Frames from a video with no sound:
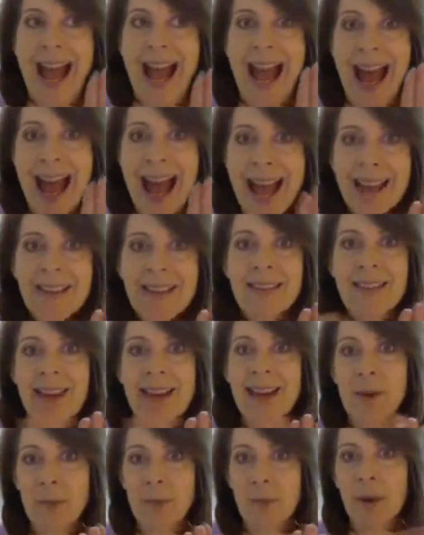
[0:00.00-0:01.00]
hang
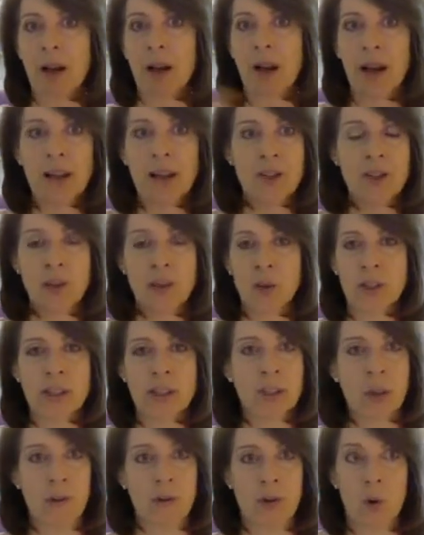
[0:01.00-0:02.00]
that behind your
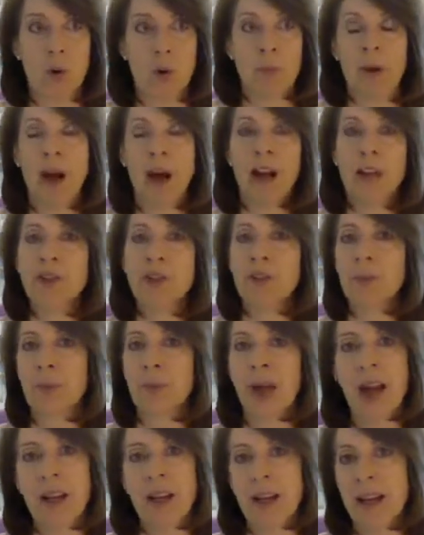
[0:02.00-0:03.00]
sofa or behind your
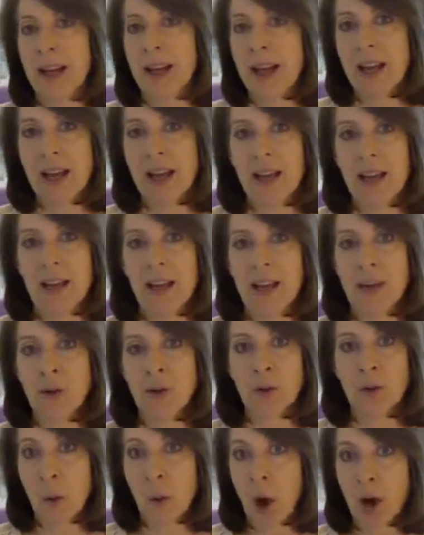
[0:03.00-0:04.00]
bed in
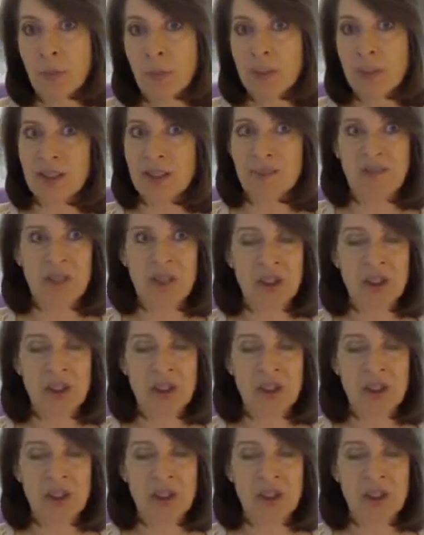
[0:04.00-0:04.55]
your apartment?